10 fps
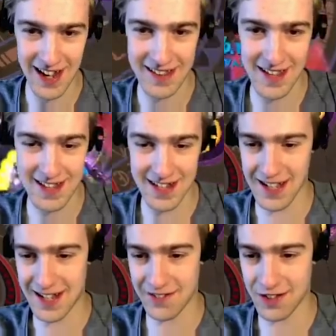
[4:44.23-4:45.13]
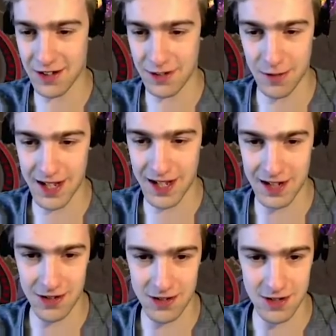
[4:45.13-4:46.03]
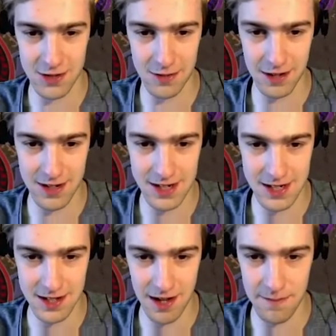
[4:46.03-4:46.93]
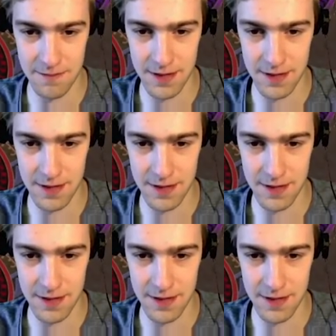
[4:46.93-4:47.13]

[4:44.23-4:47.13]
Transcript: That did a heck of a lot. We are not doing too well this time.